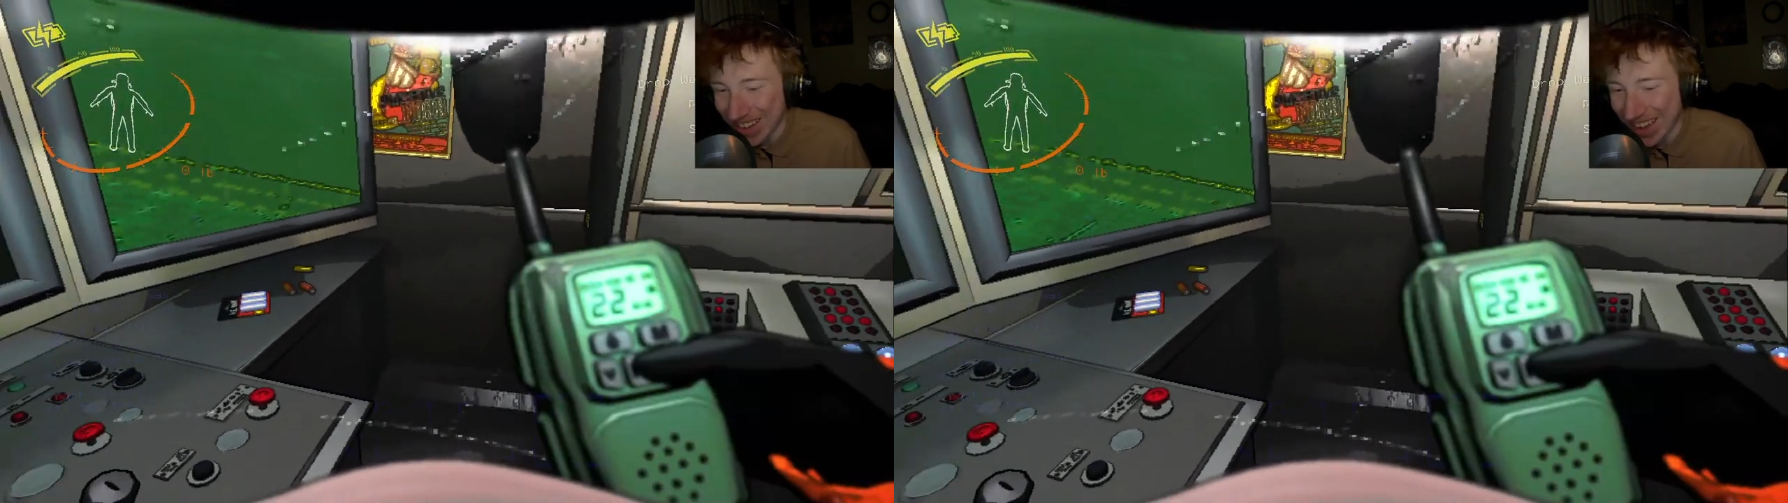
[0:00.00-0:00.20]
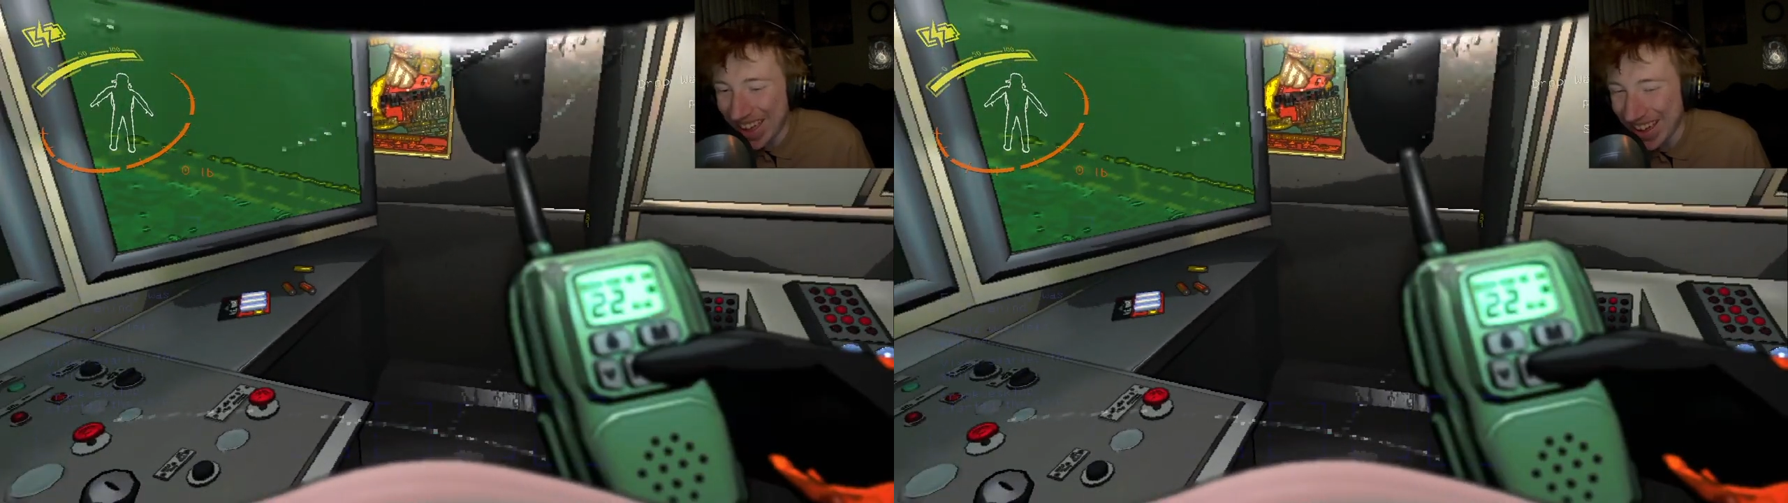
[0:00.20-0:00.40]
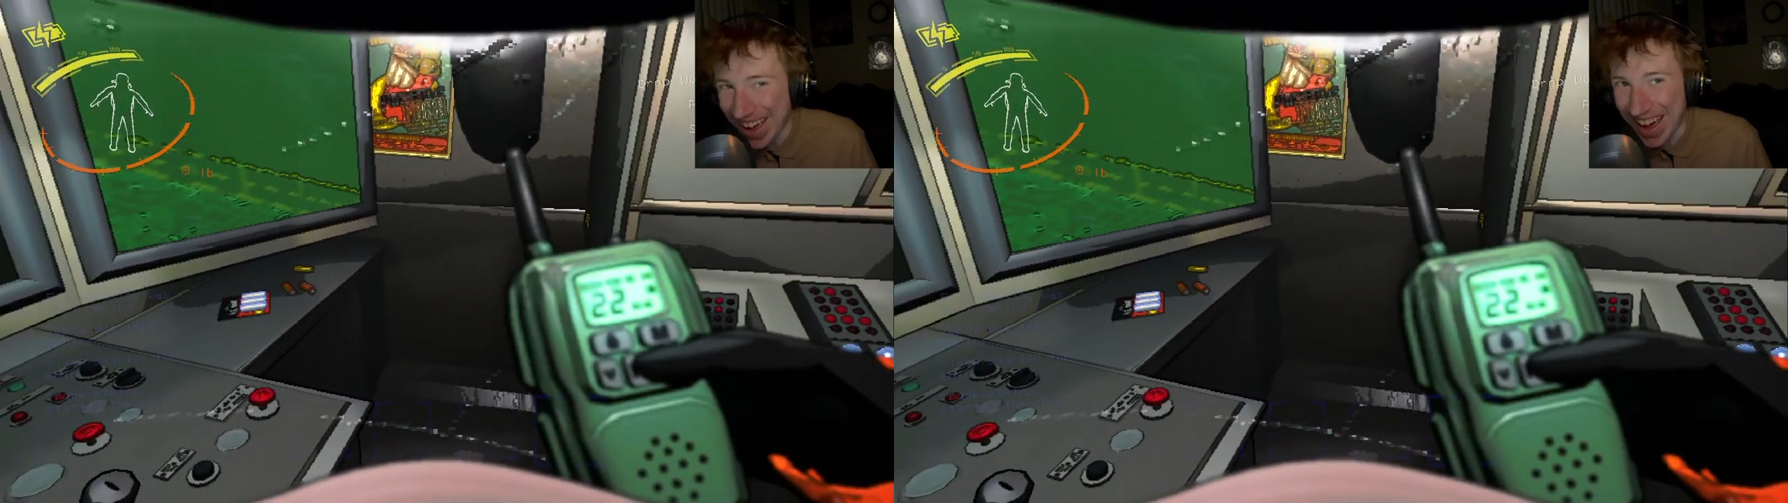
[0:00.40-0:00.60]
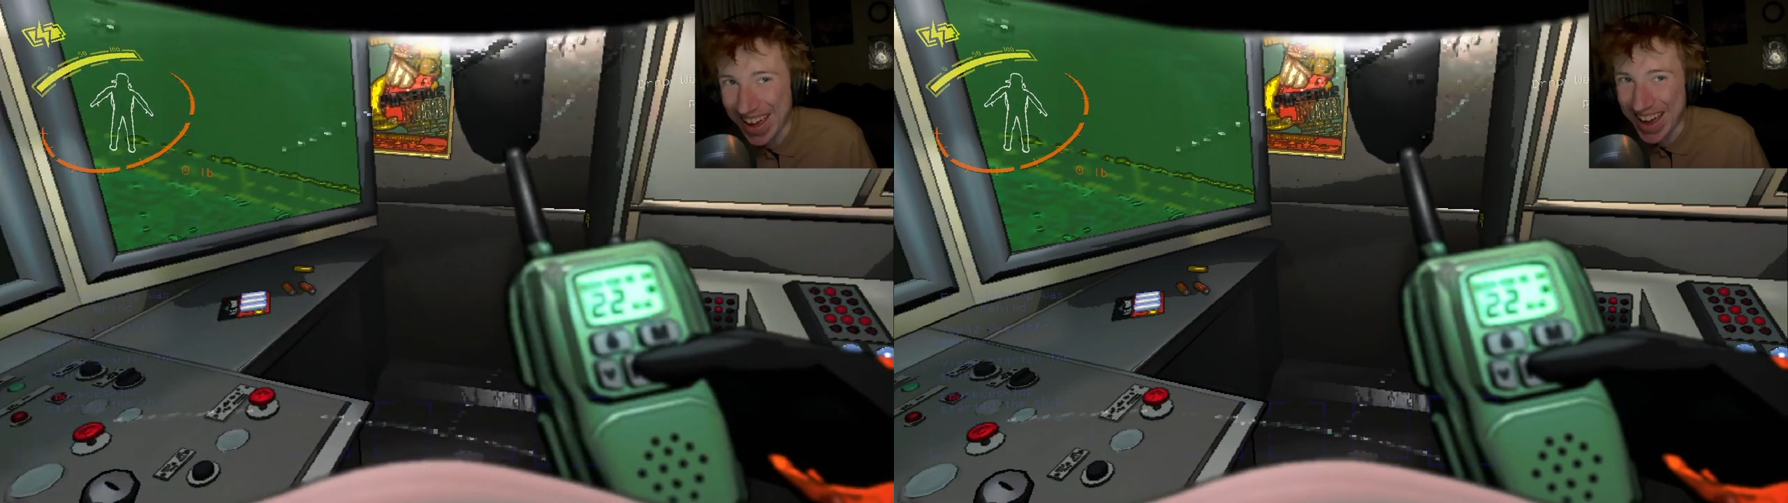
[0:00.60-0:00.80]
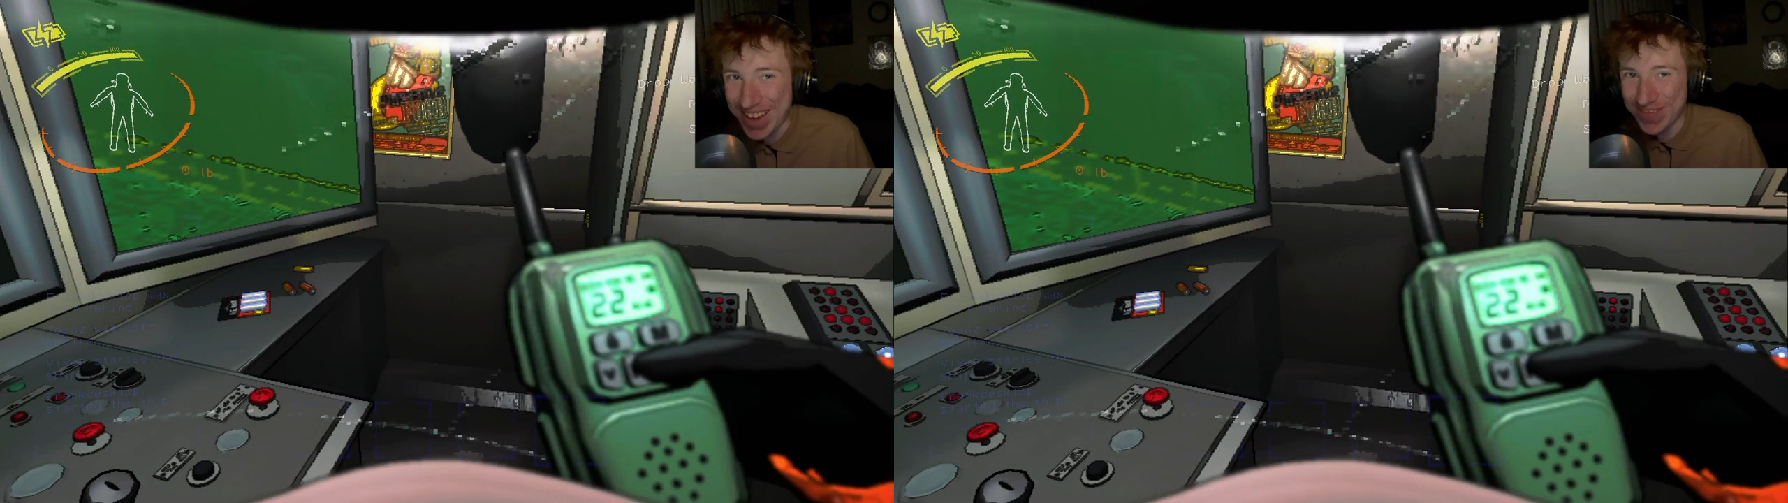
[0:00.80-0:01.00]
It's Q
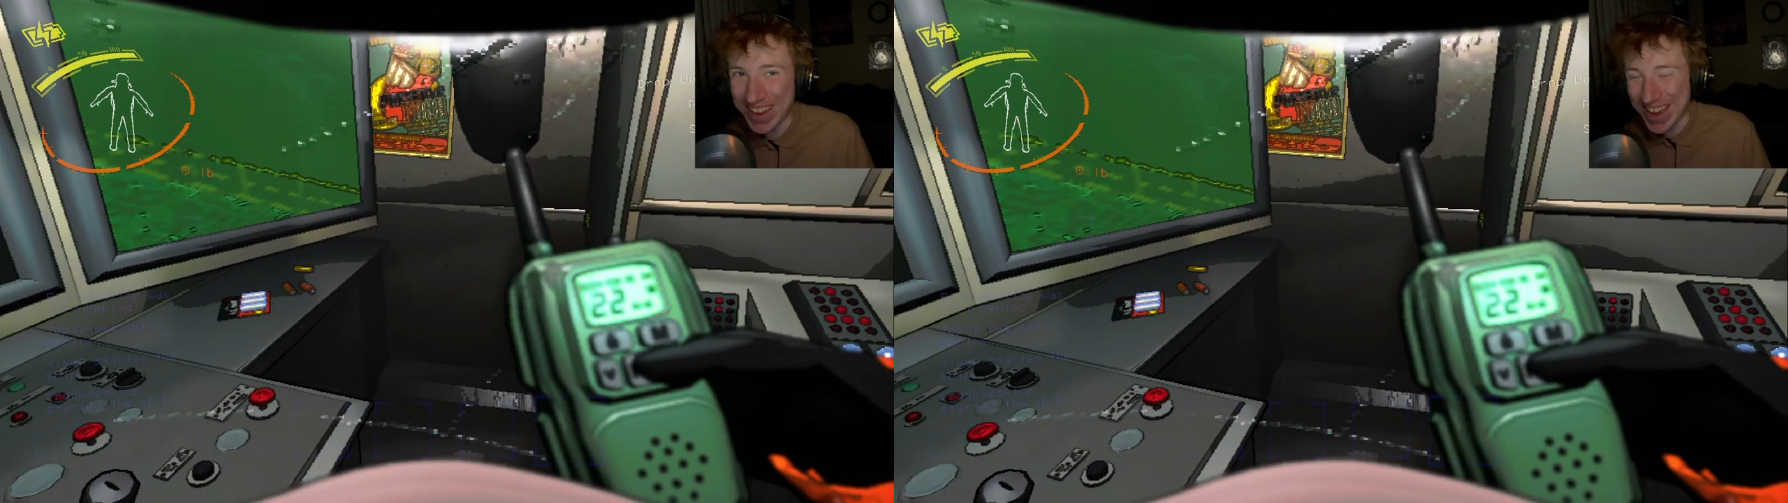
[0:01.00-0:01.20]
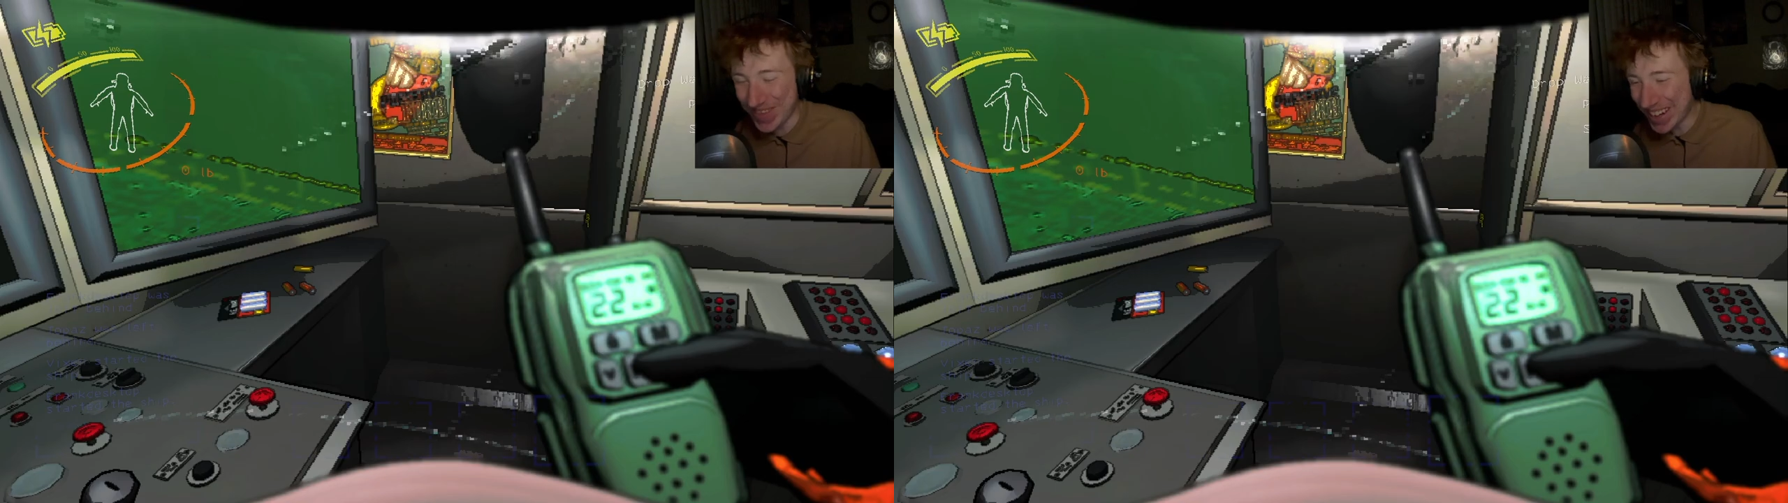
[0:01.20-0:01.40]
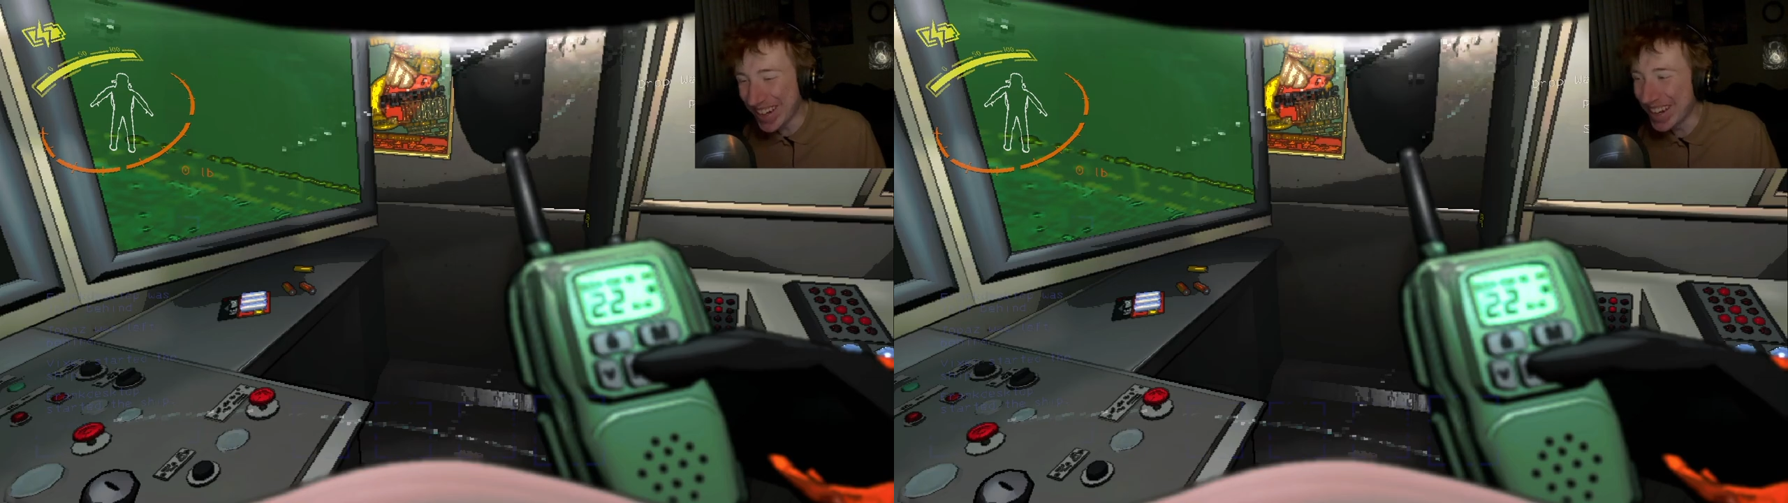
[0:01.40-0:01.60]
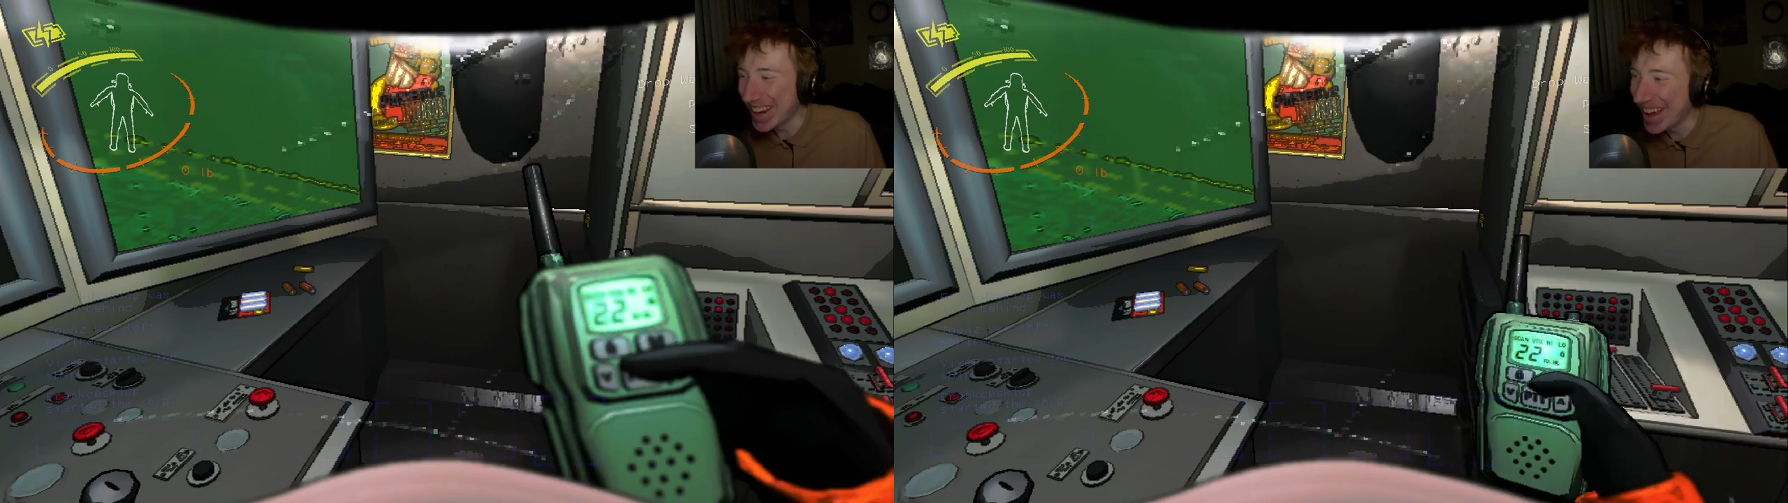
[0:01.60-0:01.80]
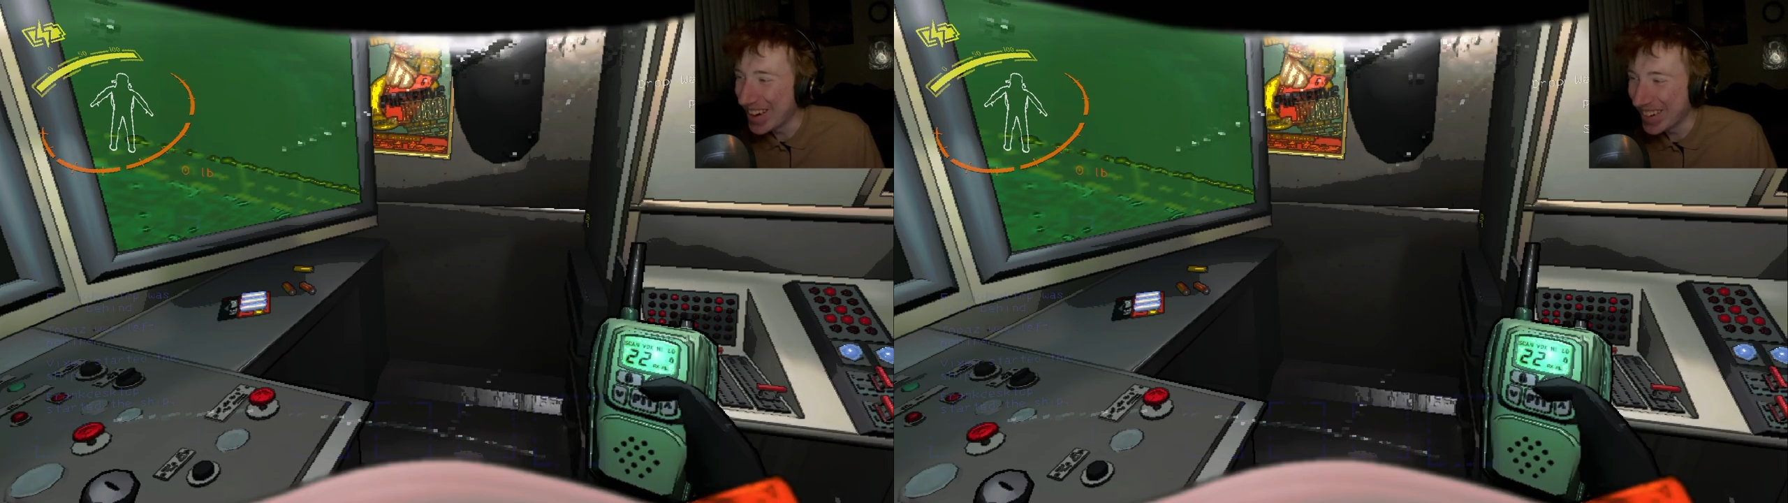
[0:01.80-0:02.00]
button. I figured it
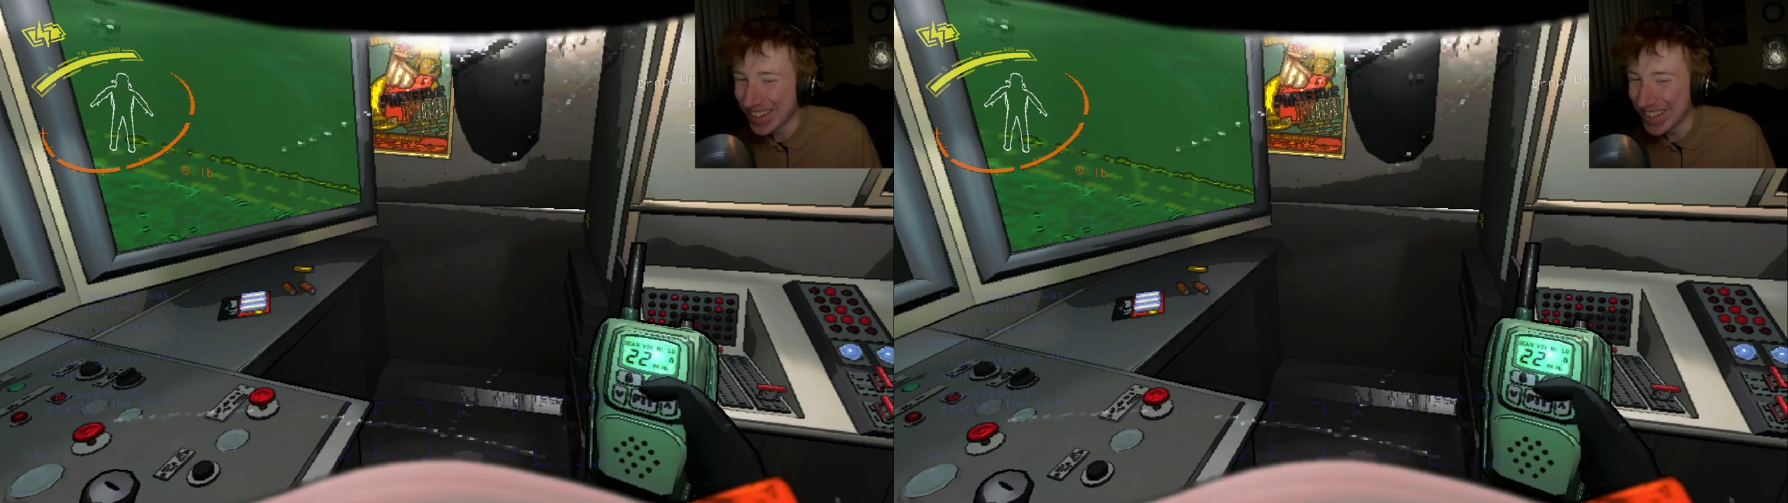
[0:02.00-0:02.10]
out.